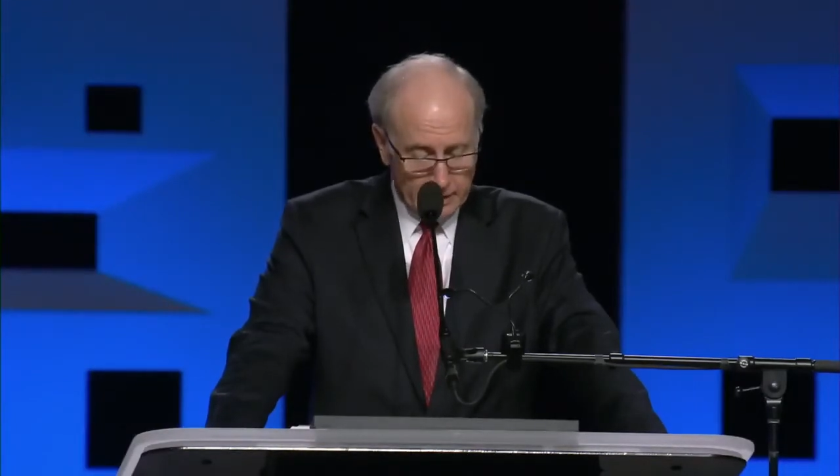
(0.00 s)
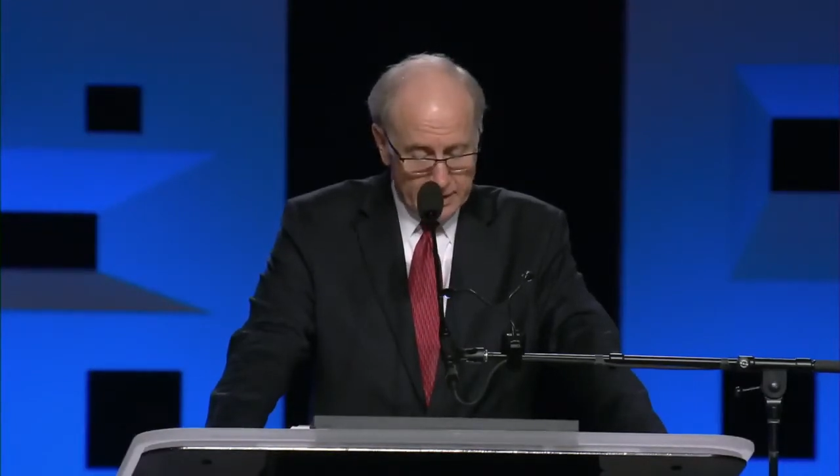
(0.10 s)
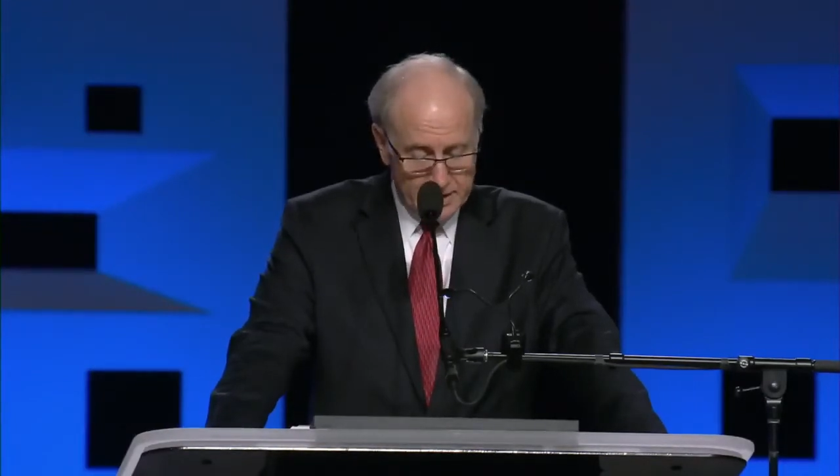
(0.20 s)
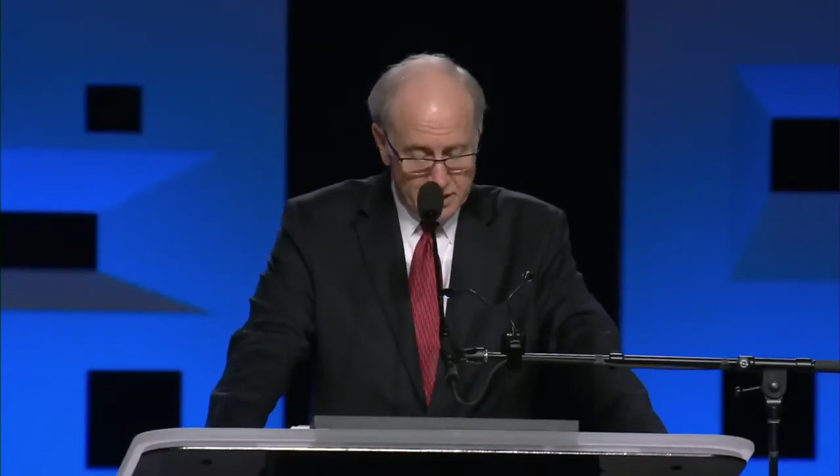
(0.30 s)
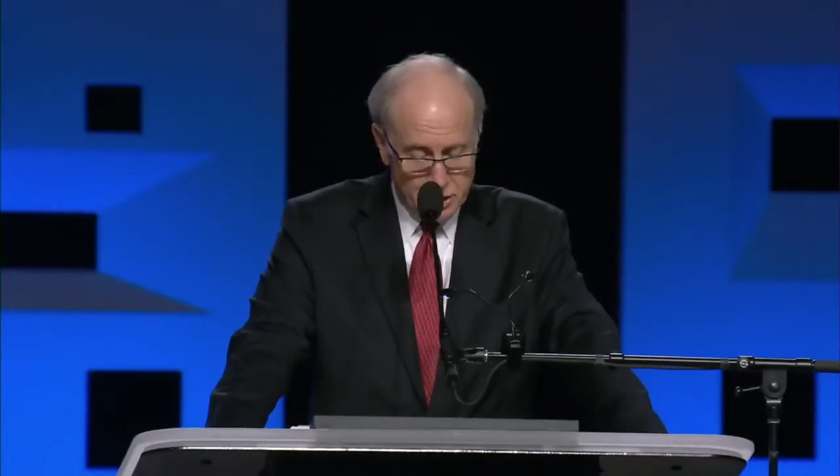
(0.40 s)

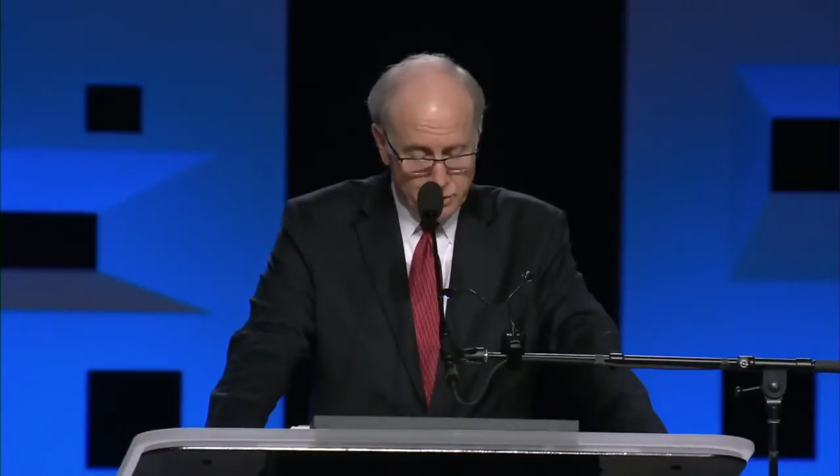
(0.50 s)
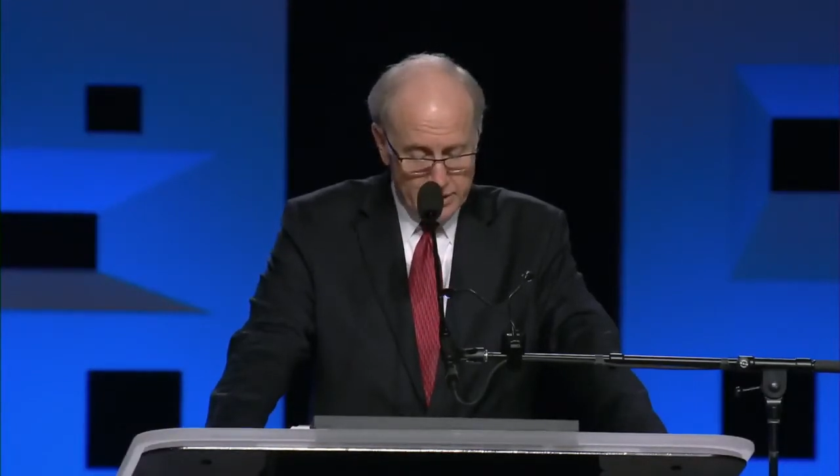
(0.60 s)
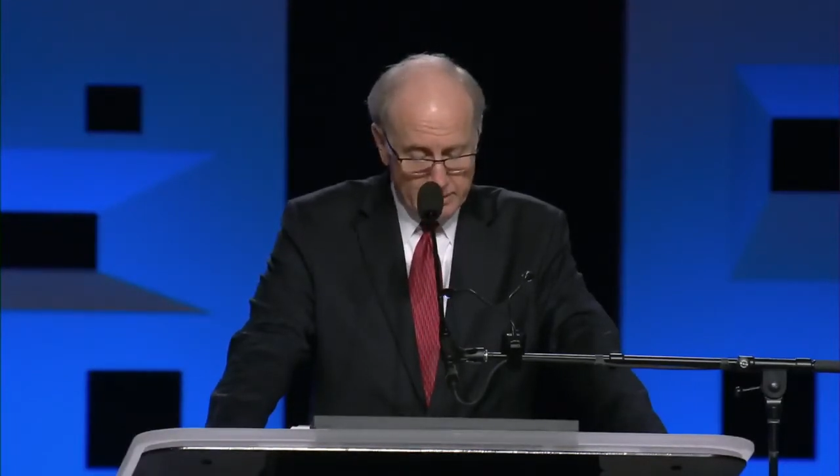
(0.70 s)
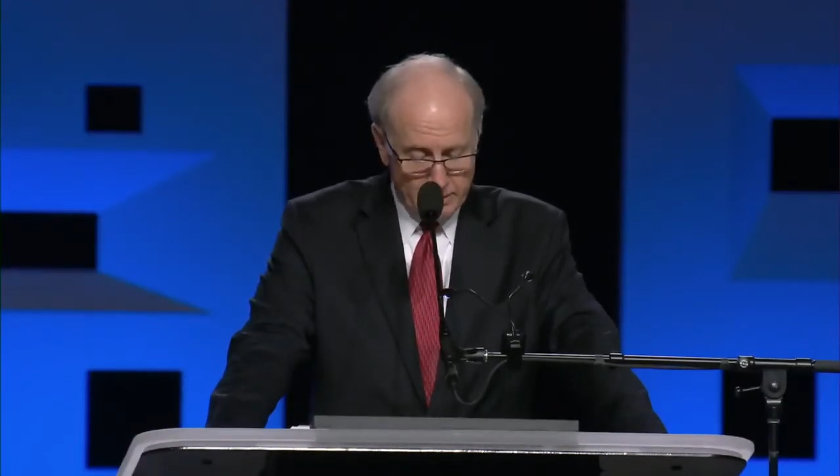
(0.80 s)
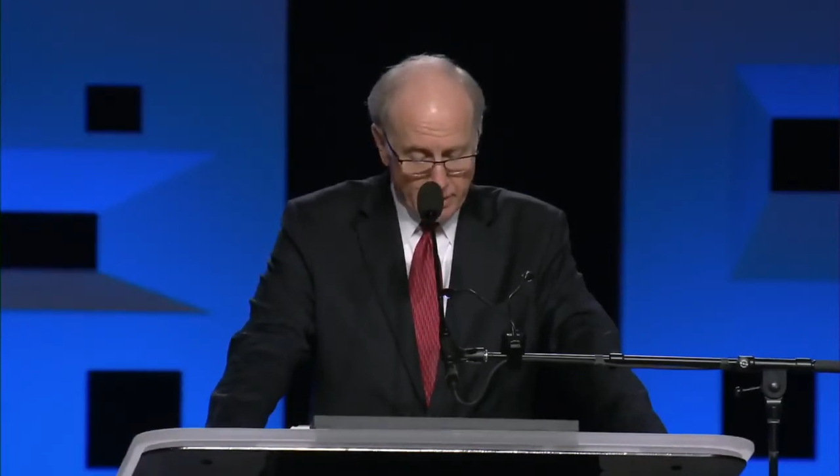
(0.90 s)
is
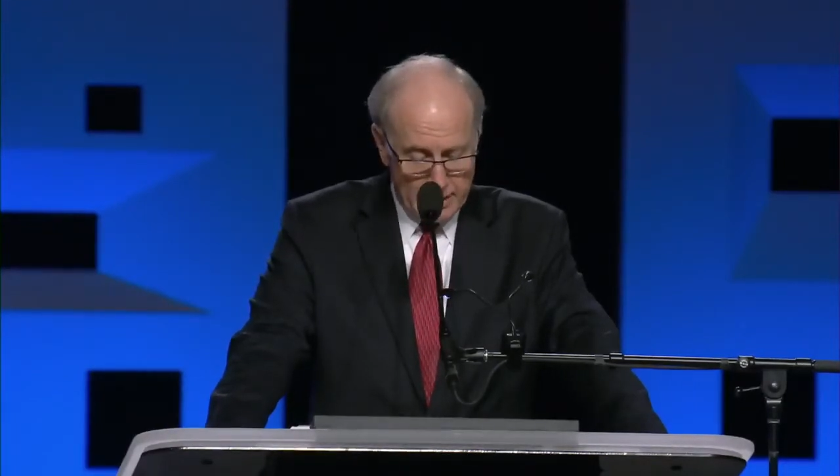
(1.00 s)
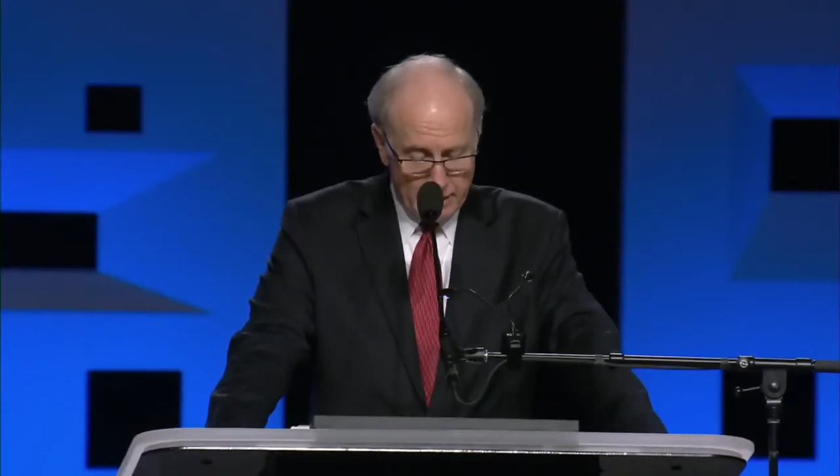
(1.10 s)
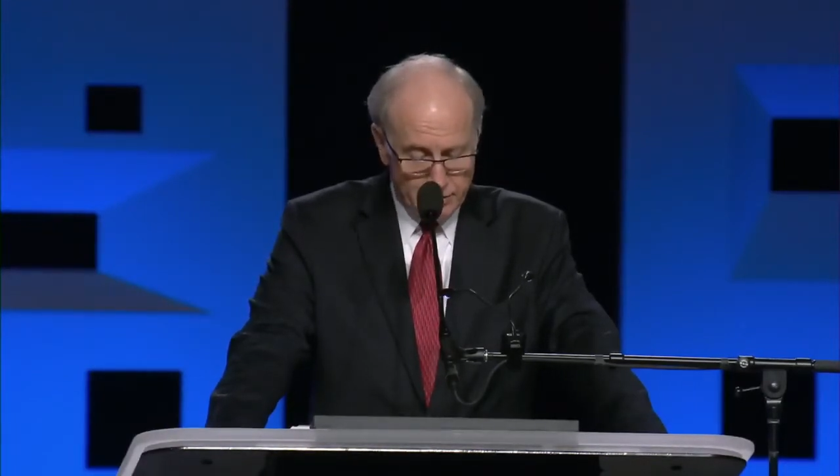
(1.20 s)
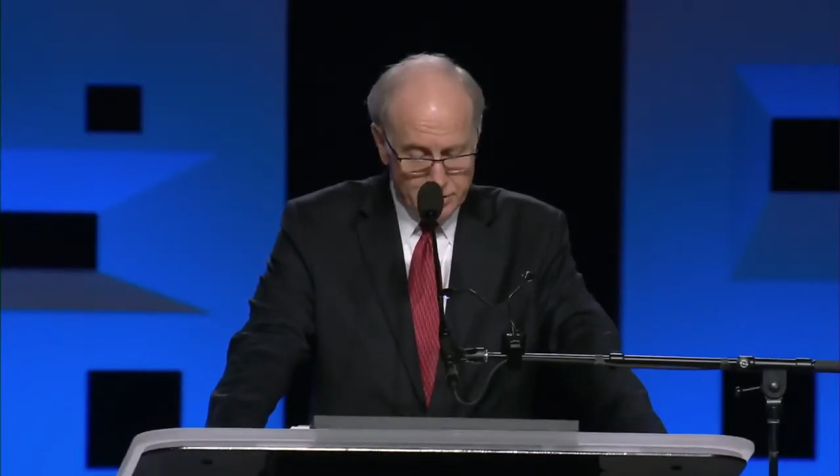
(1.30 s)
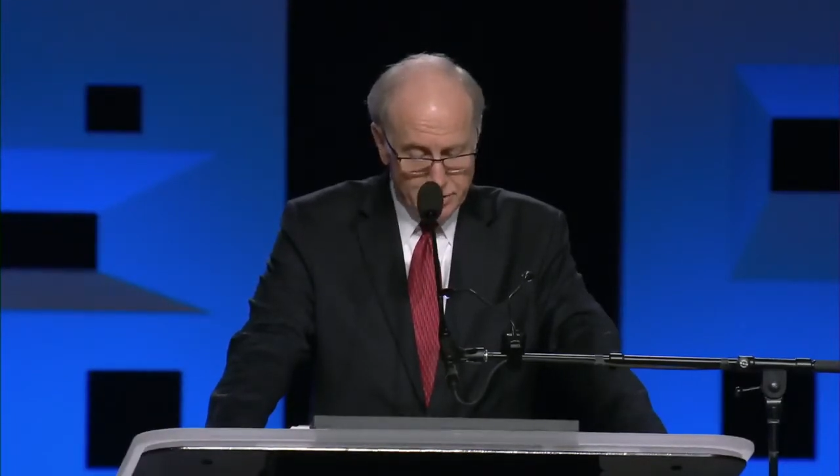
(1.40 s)
extremely
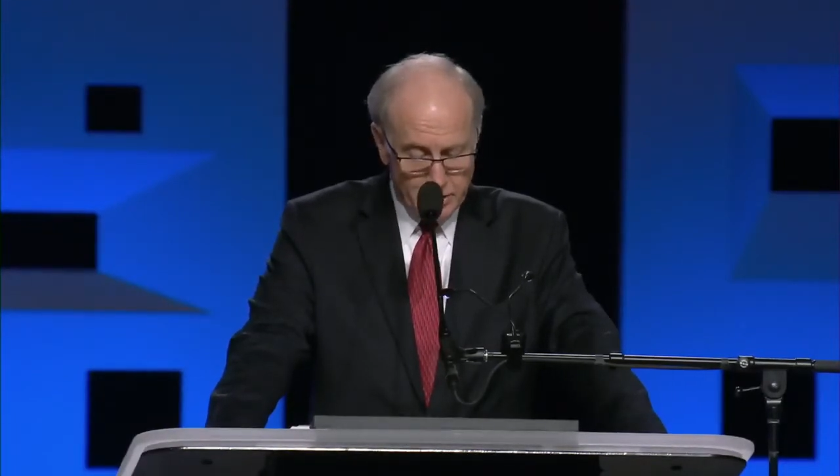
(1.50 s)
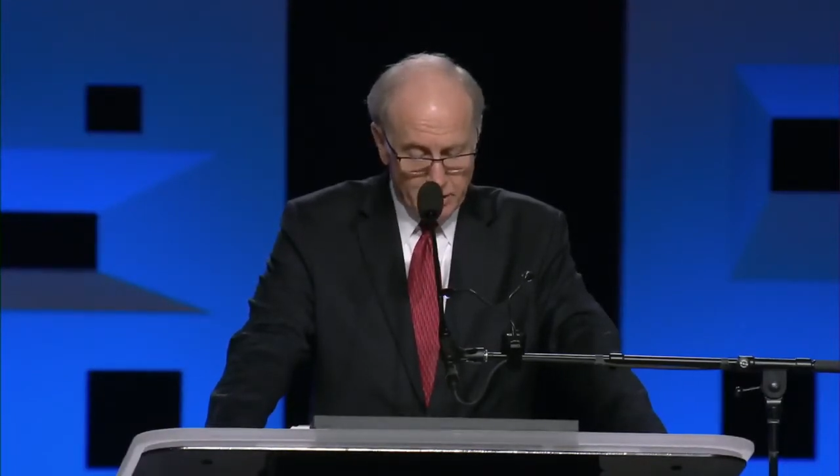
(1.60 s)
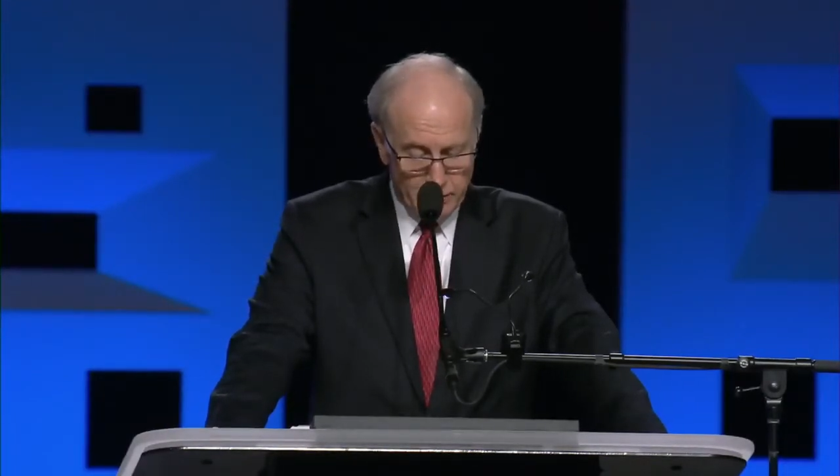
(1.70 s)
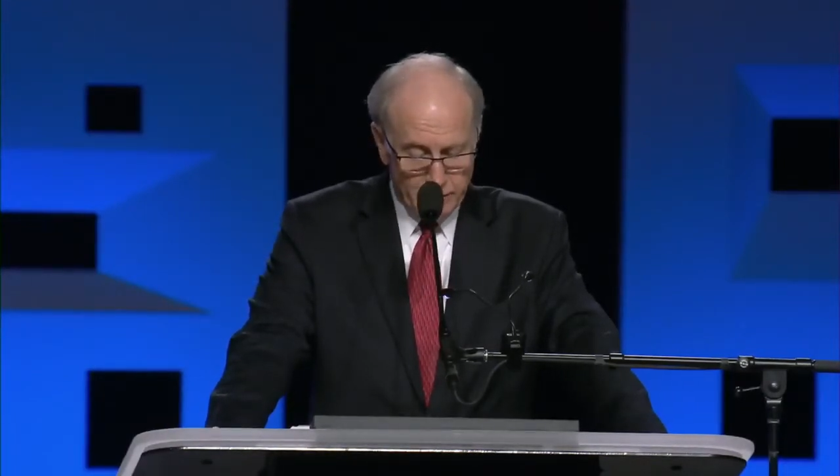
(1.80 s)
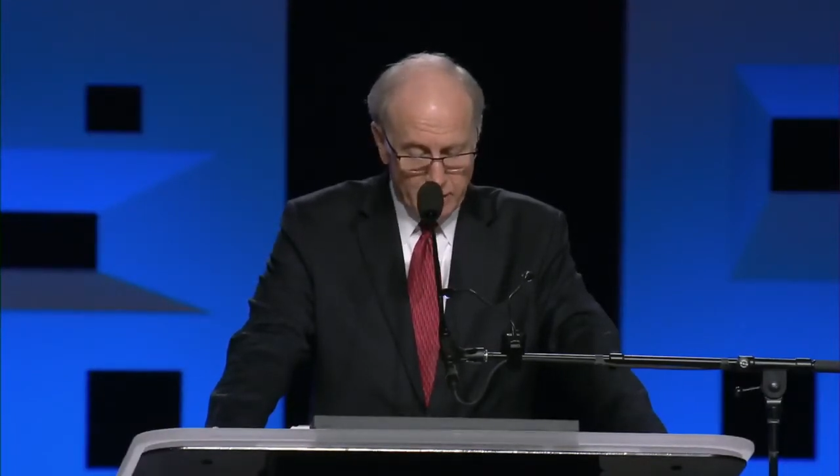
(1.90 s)
proud to serve